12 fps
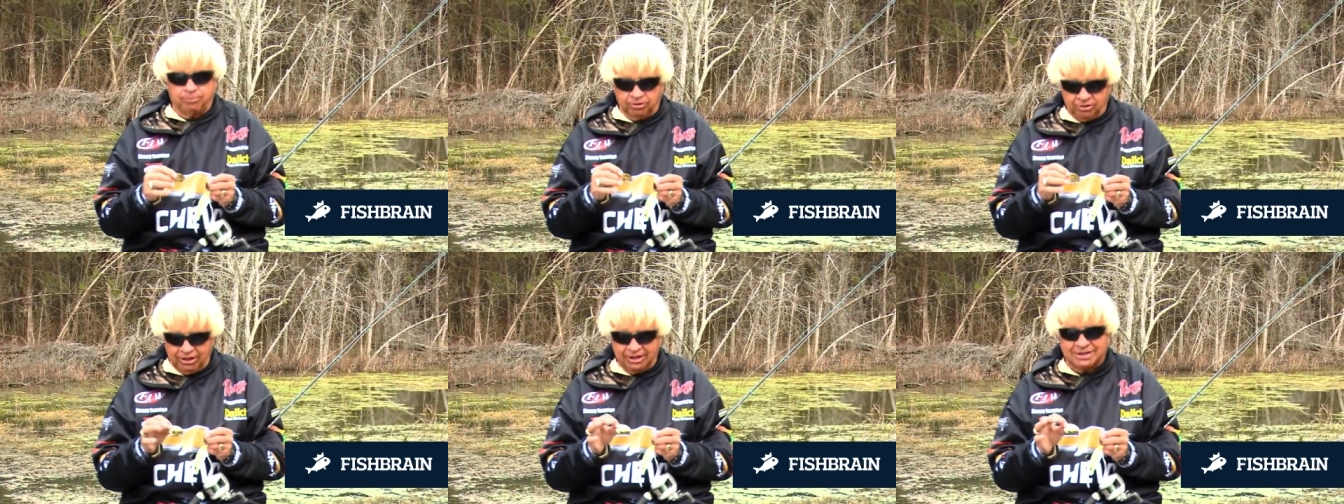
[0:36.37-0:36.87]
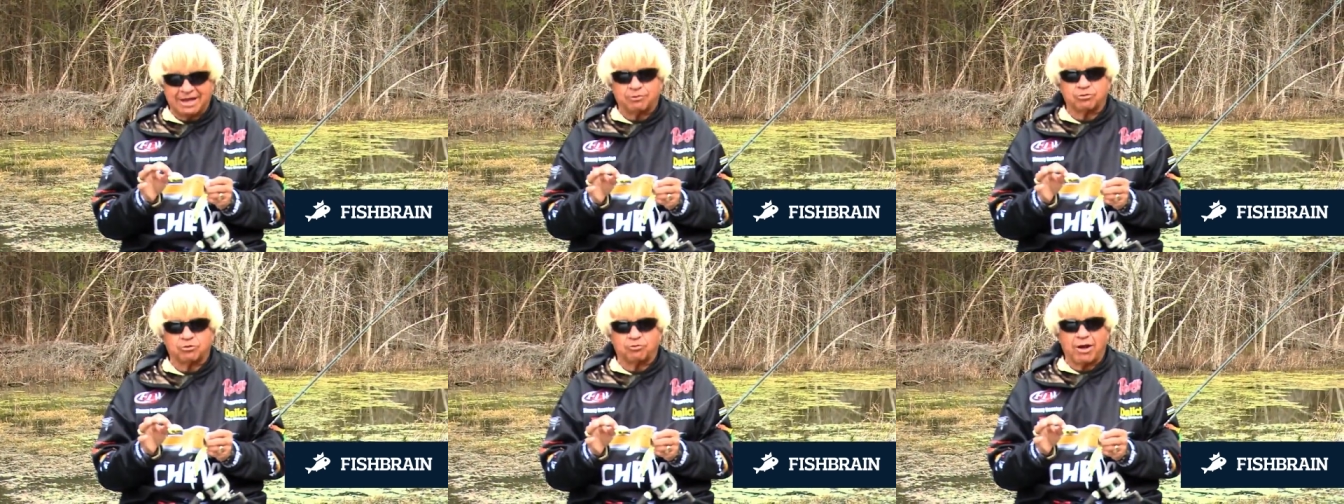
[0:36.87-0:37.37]
You're going to get that
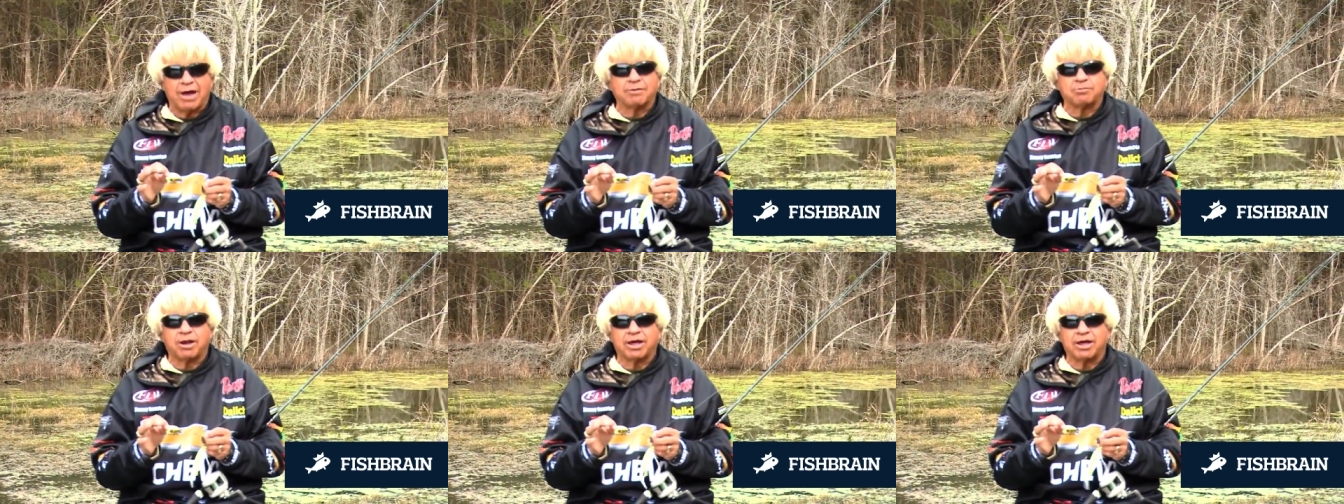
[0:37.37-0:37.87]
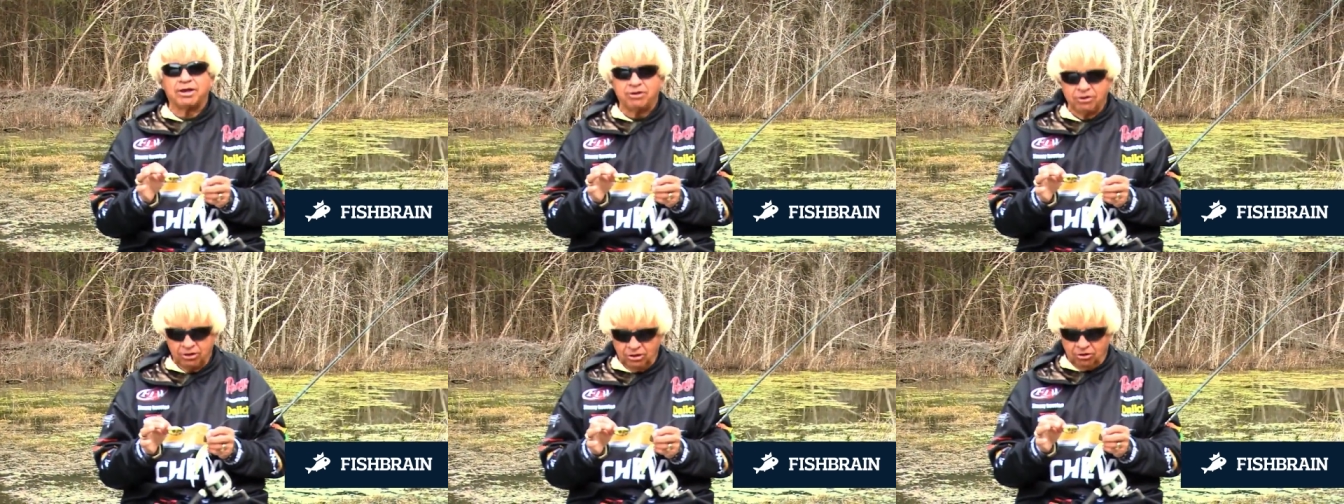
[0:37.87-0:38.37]
with a round blade
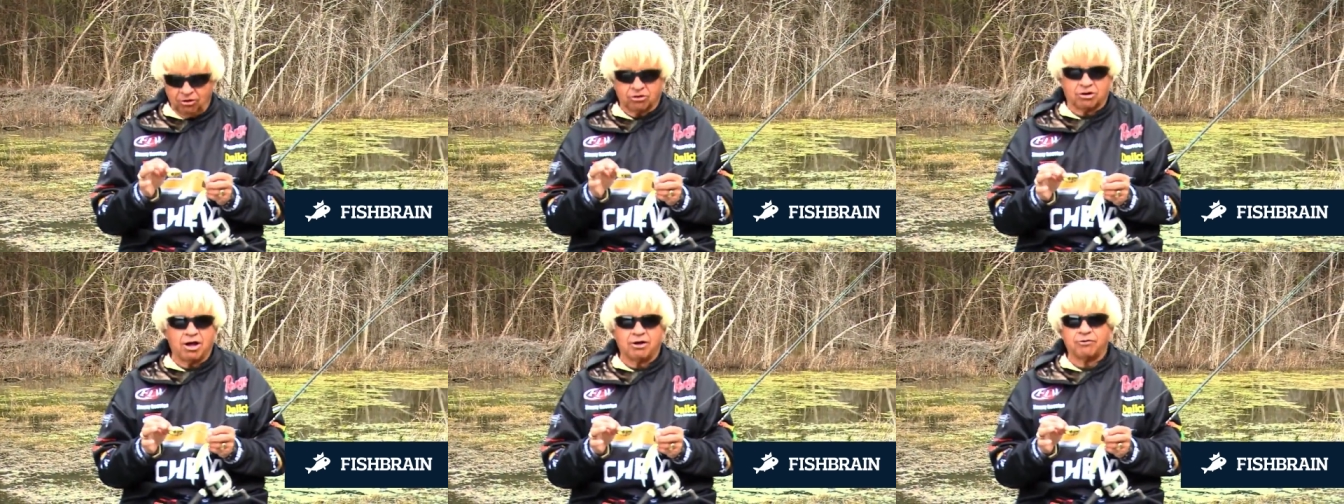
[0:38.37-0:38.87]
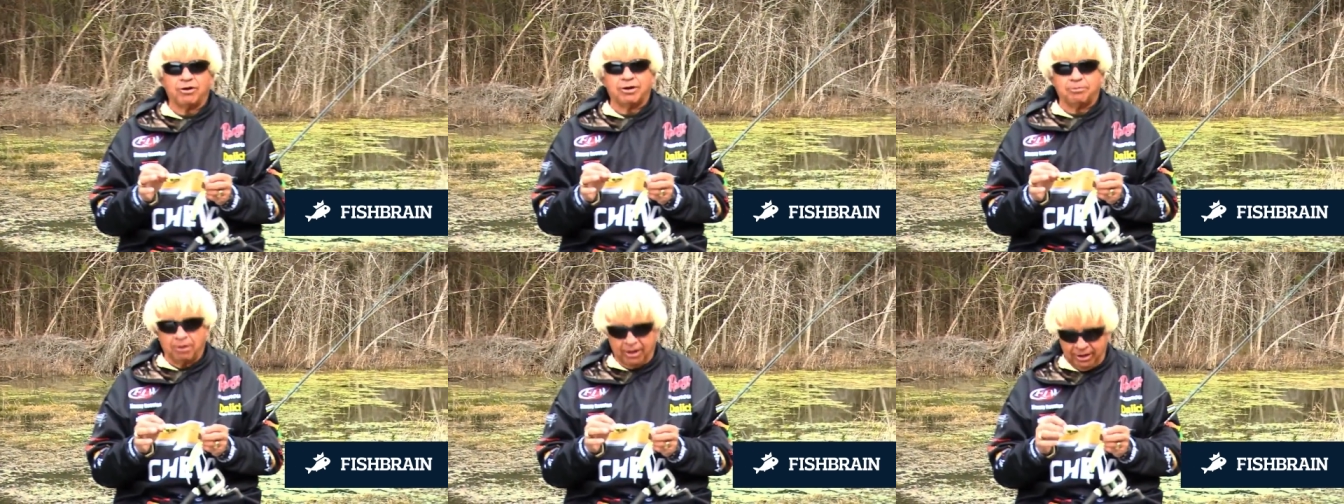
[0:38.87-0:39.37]
or a
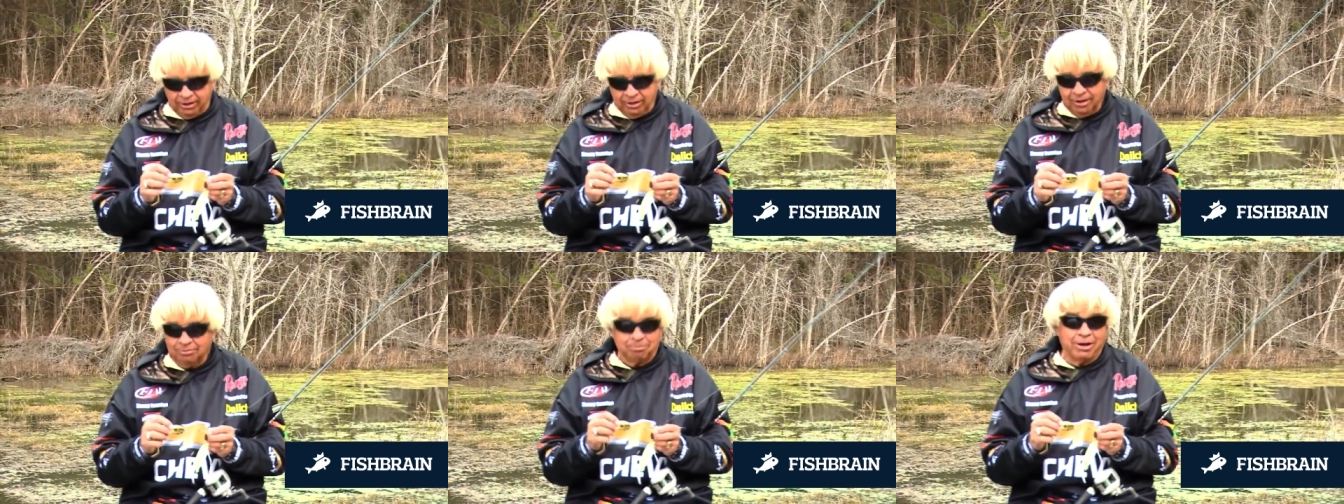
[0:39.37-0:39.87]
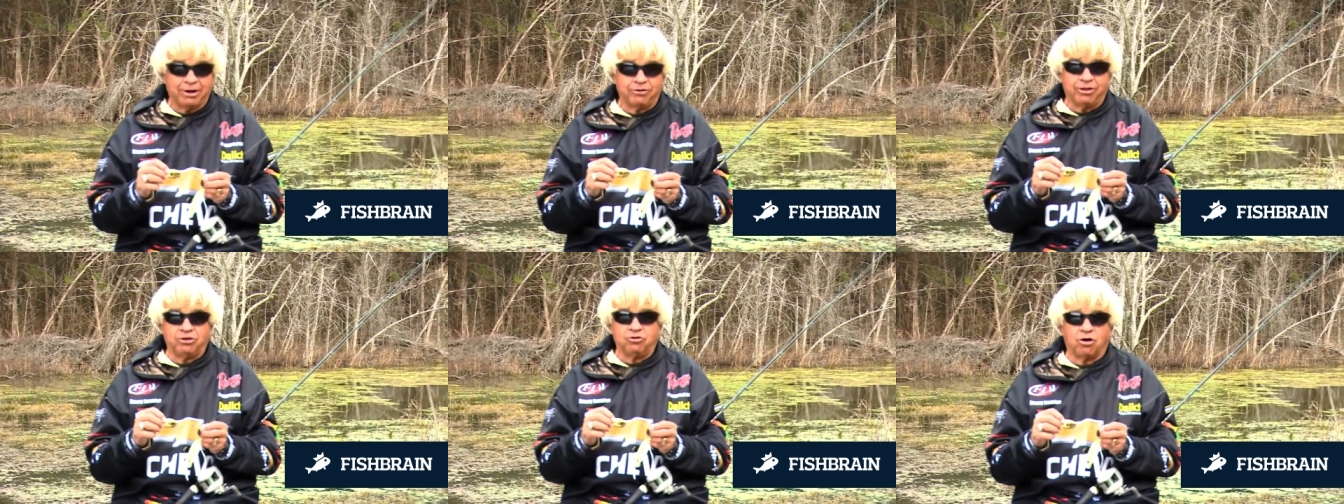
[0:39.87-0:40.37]
Colorado blade better
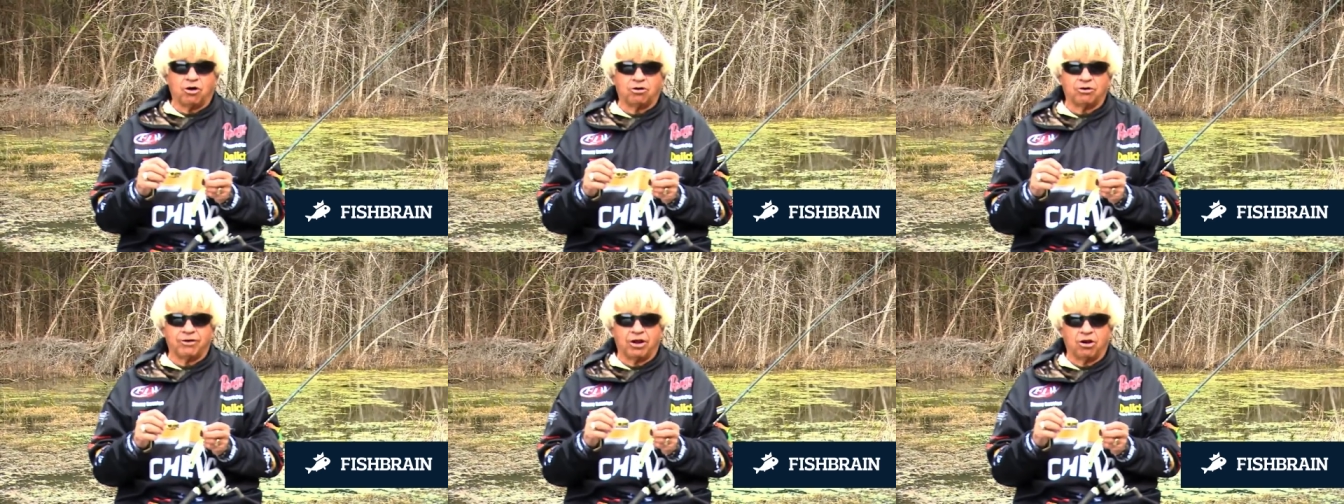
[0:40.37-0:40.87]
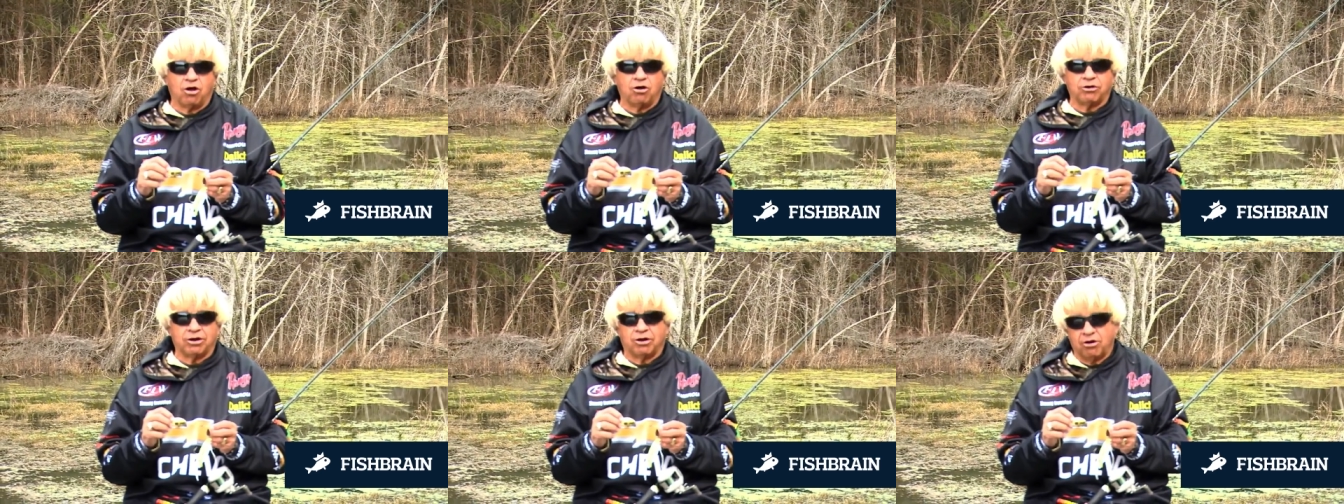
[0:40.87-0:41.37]
than you are a
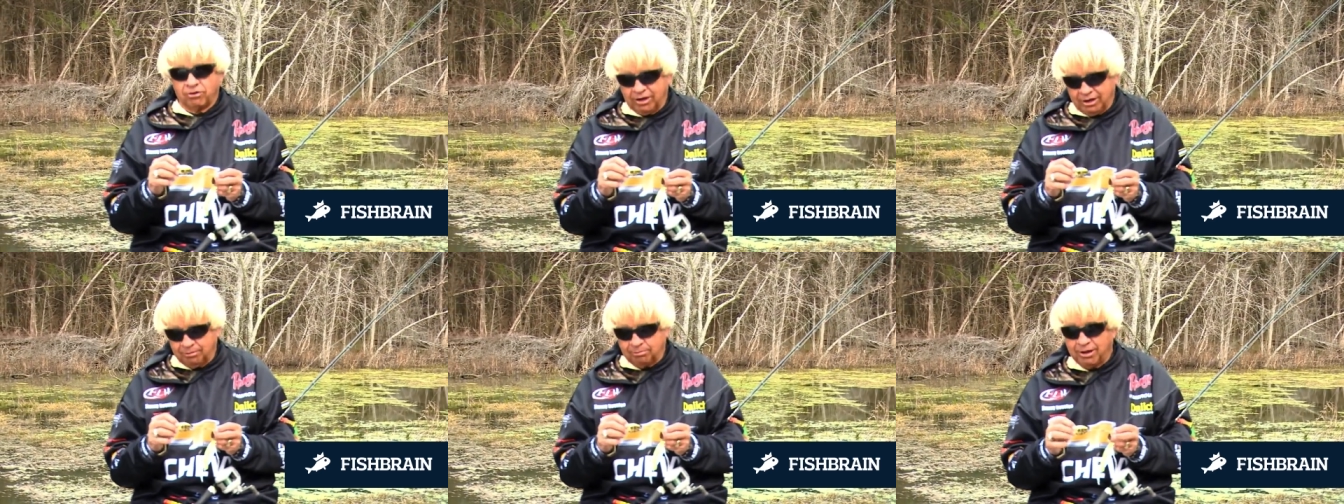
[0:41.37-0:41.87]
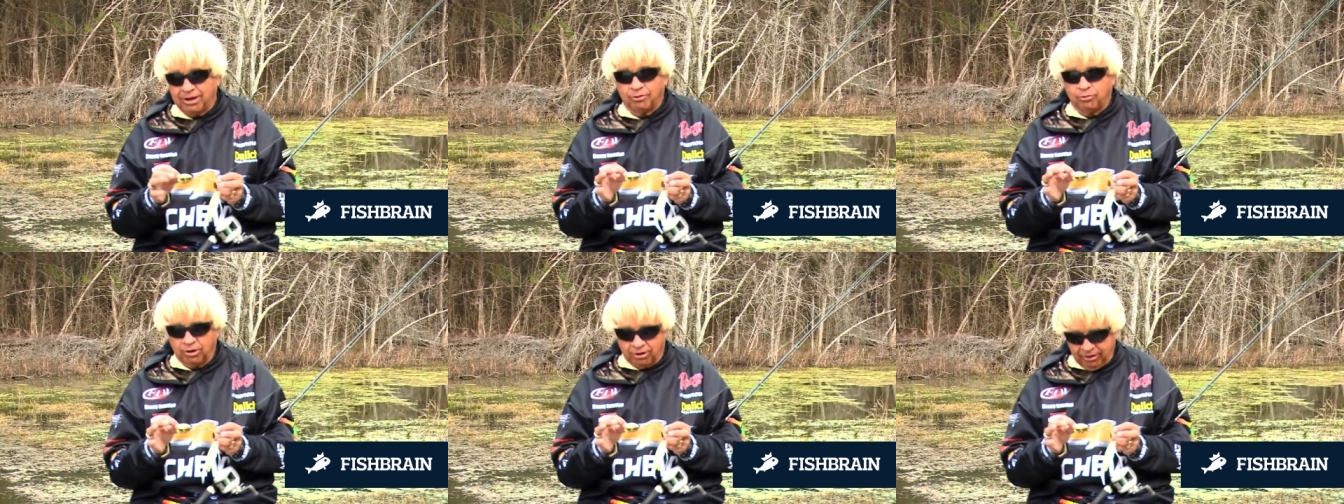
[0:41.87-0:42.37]
long elongated blade, a
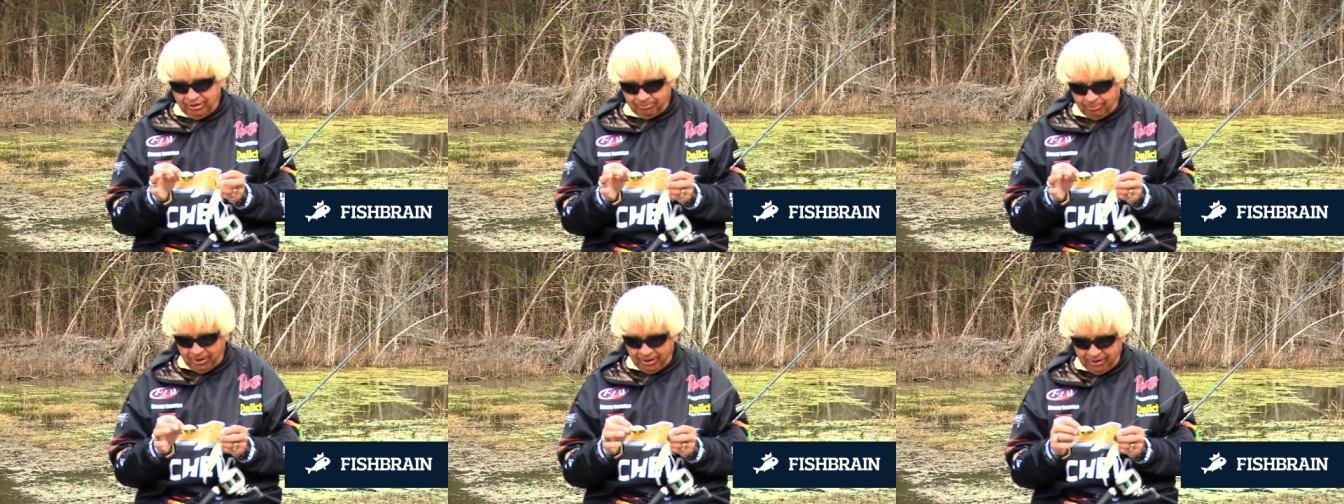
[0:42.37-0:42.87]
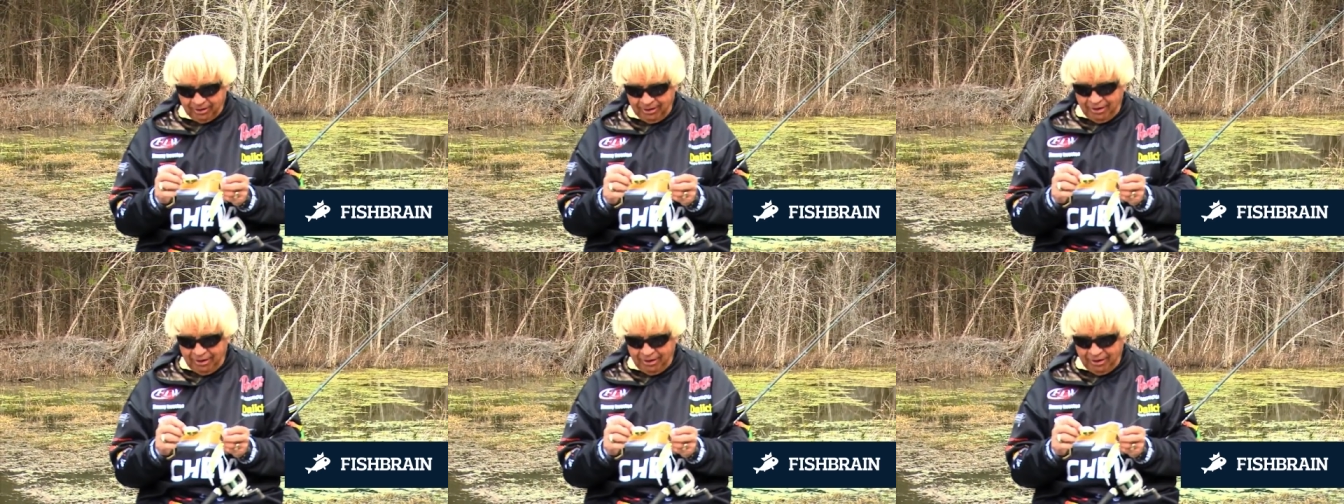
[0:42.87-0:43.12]
willow leaf blade.